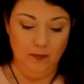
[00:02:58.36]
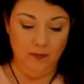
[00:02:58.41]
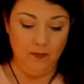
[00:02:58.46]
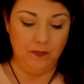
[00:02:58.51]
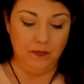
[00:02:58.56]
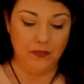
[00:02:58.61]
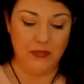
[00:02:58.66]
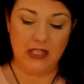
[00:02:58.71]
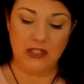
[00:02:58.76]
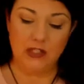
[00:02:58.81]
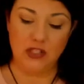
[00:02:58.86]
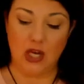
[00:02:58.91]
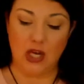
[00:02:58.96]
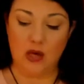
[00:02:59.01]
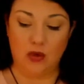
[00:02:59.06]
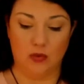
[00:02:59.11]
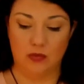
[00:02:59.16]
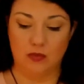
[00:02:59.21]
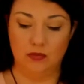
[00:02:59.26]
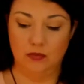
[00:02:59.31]
then
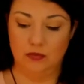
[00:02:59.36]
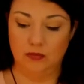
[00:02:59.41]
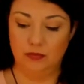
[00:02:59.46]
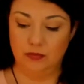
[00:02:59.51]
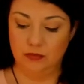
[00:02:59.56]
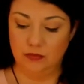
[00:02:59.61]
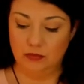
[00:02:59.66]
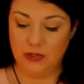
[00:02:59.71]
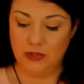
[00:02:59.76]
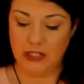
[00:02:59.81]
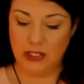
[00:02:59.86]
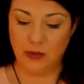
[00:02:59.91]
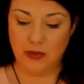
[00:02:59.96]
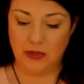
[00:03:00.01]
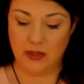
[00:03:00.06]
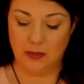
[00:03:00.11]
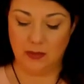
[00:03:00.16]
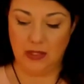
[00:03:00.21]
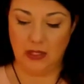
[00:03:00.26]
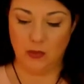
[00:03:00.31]
don't deal with
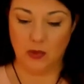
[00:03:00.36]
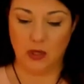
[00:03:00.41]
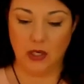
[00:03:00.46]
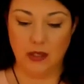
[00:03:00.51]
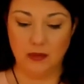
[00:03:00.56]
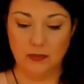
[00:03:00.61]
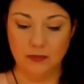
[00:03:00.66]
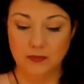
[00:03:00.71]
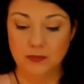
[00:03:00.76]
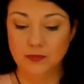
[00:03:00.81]
them anymore.